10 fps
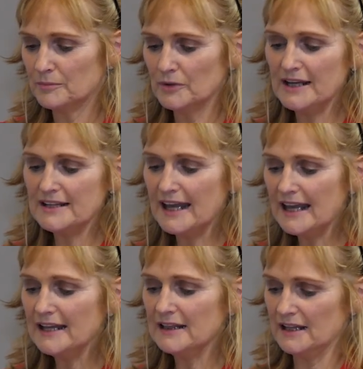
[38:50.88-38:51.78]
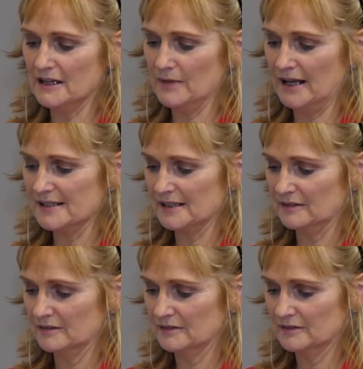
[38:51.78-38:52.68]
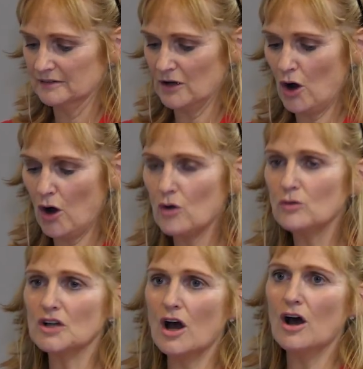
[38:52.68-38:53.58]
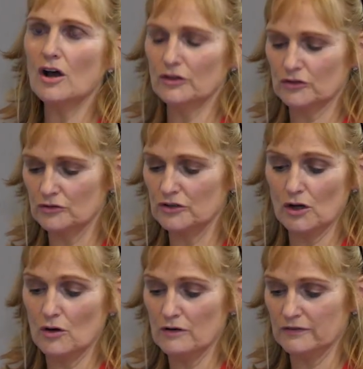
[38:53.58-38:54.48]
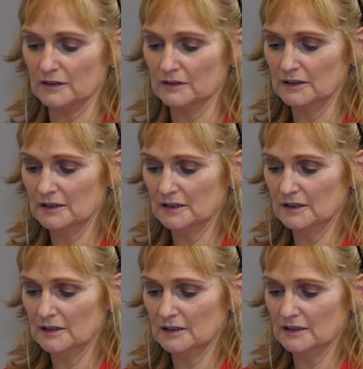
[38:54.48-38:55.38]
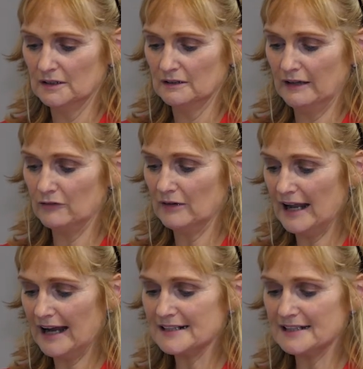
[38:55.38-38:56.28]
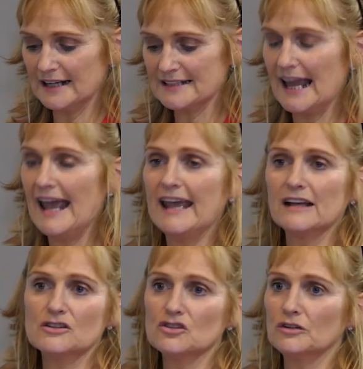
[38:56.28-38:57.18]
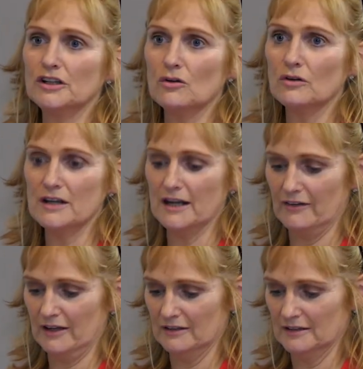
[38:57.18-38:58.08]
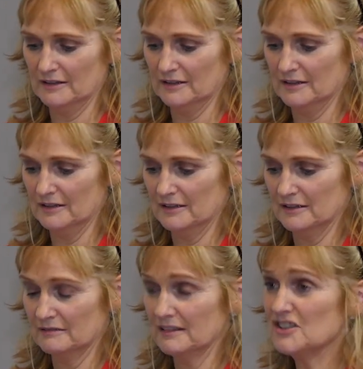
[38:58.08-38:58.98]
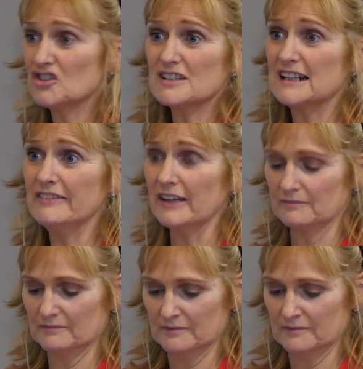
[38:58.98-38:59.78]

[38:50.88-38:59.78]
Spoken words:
Breathe in the amazing. Hold on through the awful. And relax and exhale during the ordinary. That's just living.